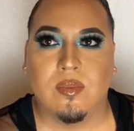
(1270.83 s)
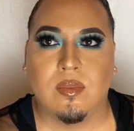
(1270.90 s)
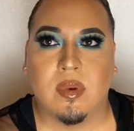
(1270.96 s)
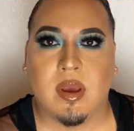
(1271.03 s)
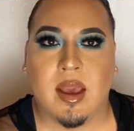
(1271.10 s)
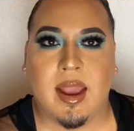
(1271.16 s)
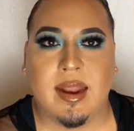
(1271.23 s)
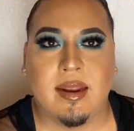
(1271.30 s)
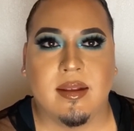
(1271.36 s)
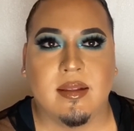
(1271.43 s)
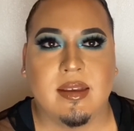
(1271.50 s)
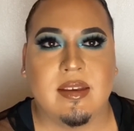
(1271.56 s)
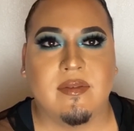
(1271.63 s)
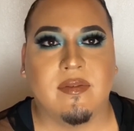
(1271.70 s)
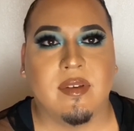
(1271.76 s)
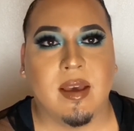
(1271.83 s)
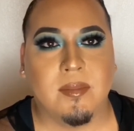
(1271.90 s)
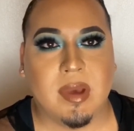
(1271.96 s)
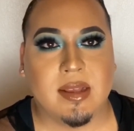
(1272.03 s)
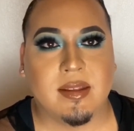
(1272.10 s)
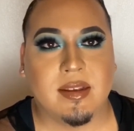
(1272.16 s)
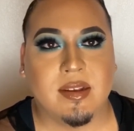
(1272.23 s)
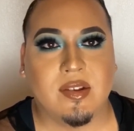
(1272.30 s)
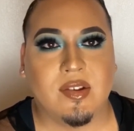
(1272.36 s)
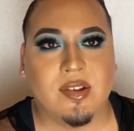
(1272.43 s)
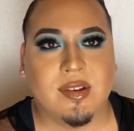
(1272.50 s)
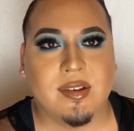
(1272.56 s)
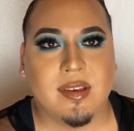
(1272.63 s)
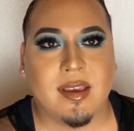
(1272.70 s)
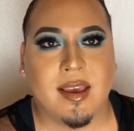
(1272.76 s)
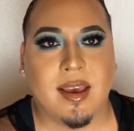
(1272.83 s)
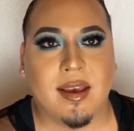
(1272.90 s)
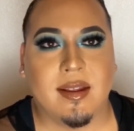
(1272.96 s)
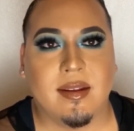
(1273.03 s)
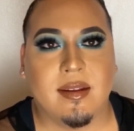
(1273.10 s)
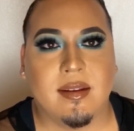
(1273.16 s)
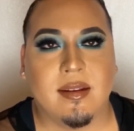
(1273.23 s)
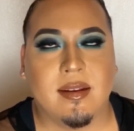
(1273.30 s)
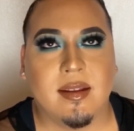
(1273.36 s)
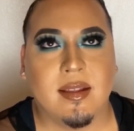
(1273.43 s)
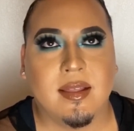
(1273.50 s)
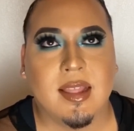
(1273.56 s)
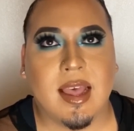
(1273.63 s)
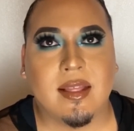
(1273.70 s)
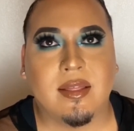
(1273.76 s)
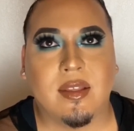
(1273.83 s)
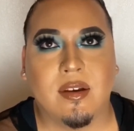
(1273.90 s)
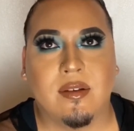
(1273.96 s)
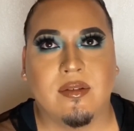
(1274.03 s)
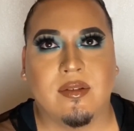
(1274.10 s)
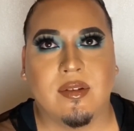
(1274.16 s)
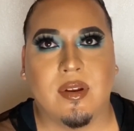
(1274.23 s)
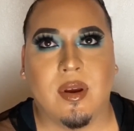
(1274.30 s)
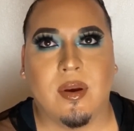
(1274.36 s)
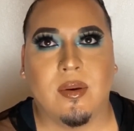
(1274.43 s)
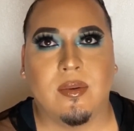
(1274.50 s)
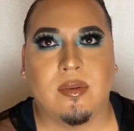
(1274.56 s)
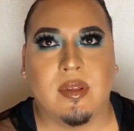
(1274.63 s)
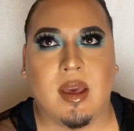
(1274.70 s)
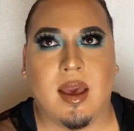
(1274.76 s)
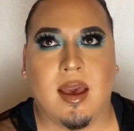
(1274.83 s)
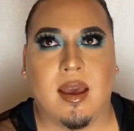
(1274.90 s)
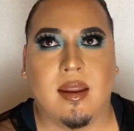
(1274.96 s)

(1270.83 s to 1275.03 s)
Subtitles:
kind of leave a message and let those know that,